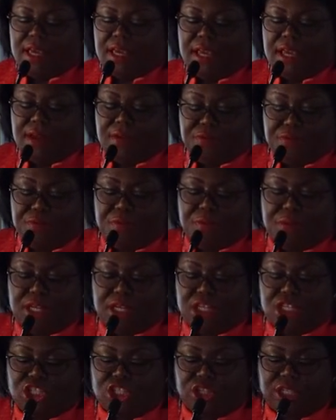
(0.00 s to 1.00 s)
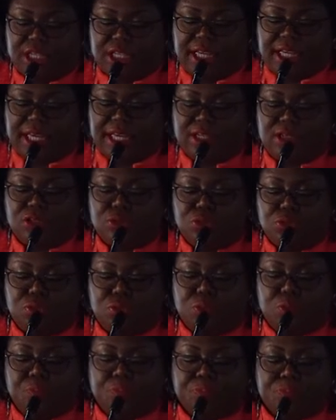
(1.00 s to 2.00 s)
information can
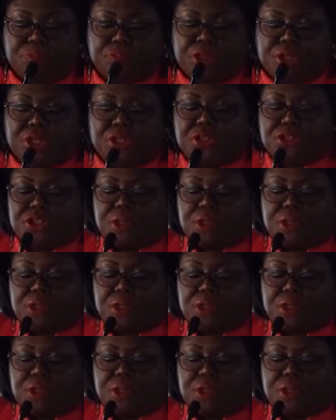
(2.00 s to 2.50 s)
do to